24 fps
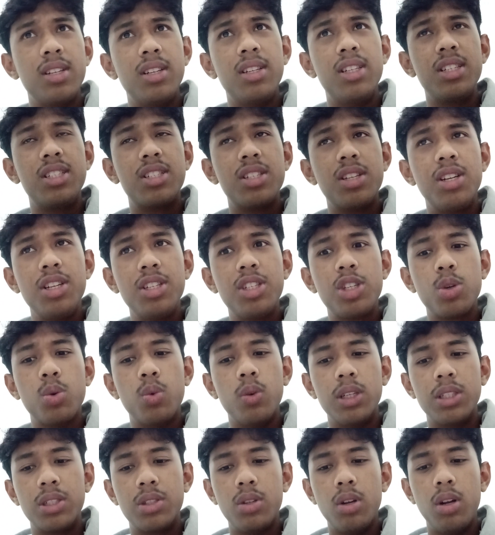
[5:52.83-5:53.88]
research
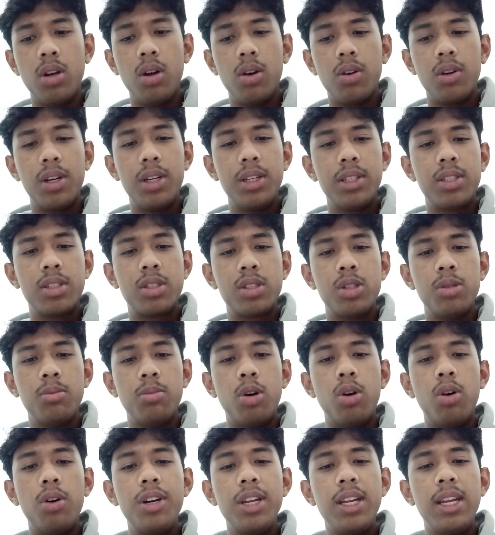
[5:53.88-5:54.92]
was no longer
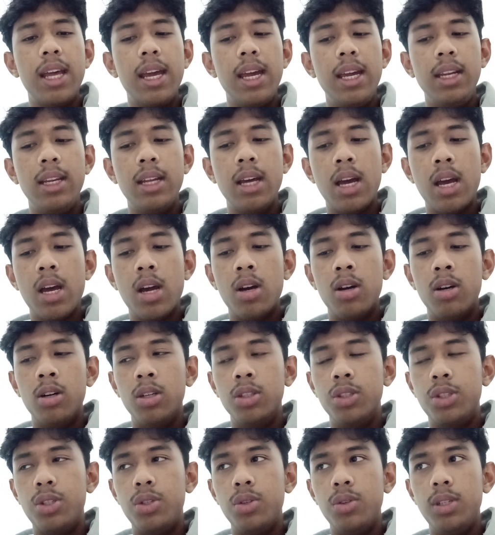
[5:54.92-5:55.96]
subordinate
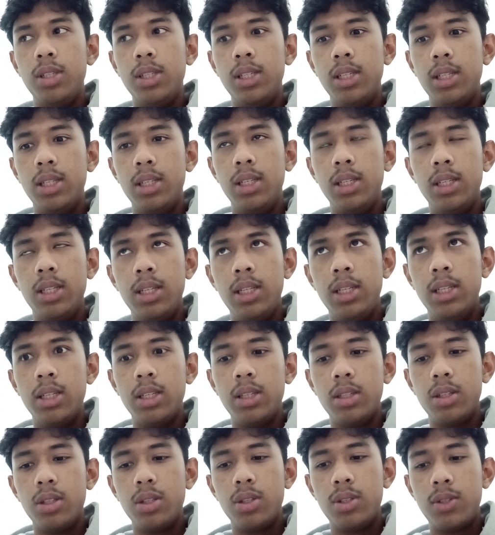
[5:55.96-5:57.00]
to the
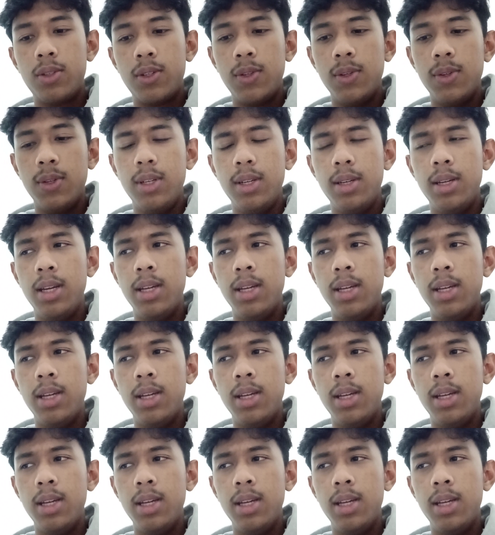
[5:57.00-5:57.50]
to